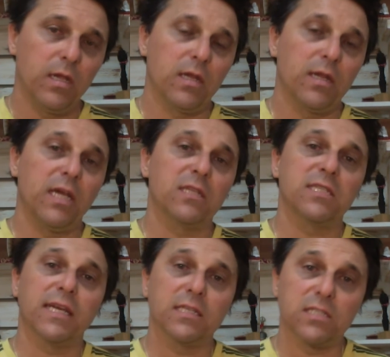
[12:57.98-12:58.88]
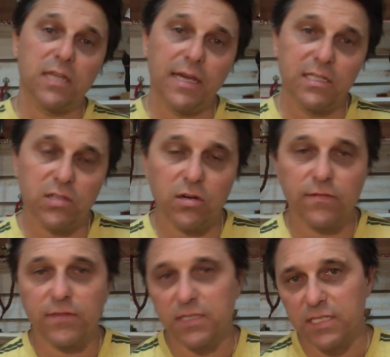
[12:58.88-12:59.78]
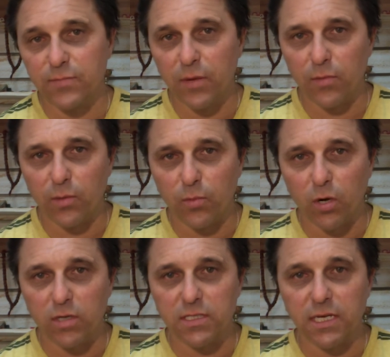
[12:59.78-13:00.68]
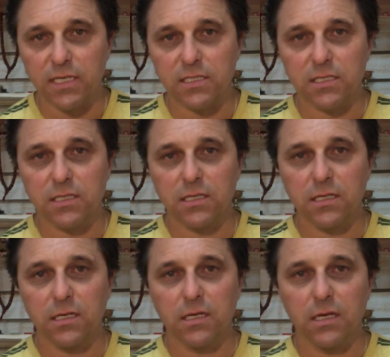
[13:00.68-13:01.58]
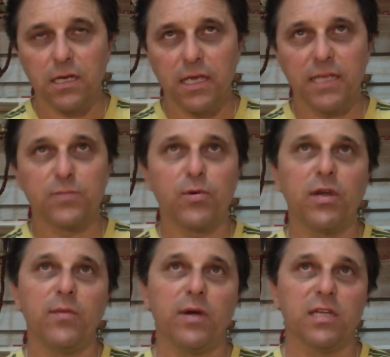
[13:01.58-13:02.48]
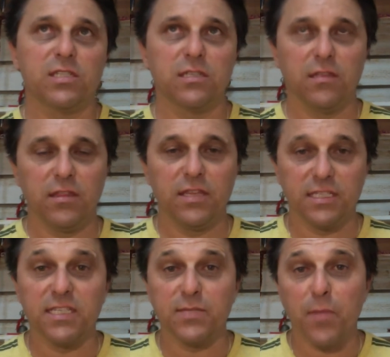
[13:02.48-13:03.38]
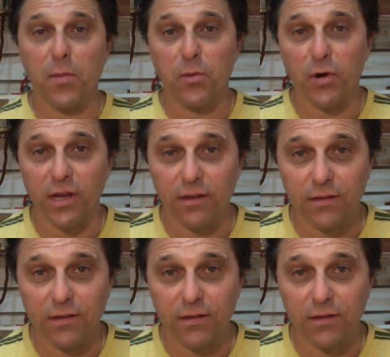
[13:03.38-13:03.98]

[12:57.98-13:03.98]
Now, the second stage of the dismembering process is pretty much the dismembering.